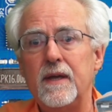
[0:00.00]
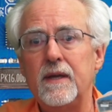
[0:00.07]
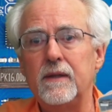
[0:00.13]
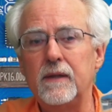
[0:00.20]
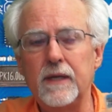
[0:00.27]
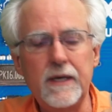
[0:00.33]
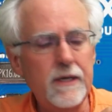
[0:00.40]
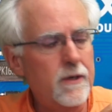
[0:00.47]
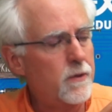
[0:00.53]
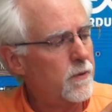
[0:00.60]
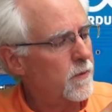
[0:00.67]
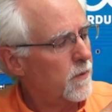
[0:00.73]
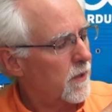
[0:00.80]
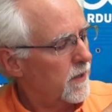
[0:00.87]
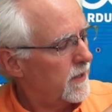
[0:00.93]

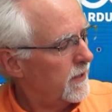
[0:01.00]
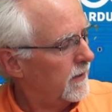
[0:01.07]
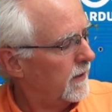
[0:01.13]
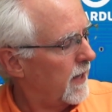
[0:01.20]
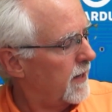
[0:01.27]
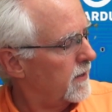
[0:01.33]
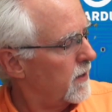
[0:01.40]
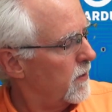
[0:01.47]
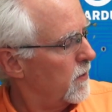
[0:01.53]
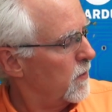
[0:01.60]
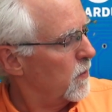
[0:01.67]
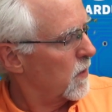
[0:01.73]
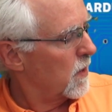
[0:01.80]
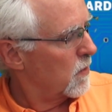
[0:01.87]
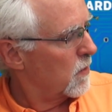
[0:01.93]
Eligu or Elego
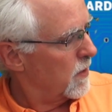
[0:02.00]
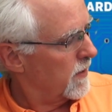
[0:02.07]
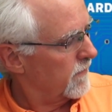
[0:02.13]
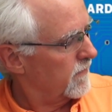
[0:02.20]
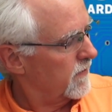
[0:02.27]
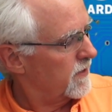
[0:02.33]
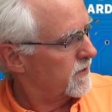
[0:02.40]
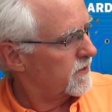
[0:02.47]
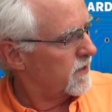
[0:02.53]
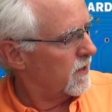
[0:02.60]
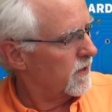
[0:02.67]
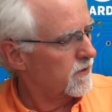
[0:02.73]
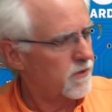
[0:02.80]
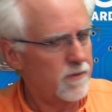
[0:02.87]
or whatever it is called,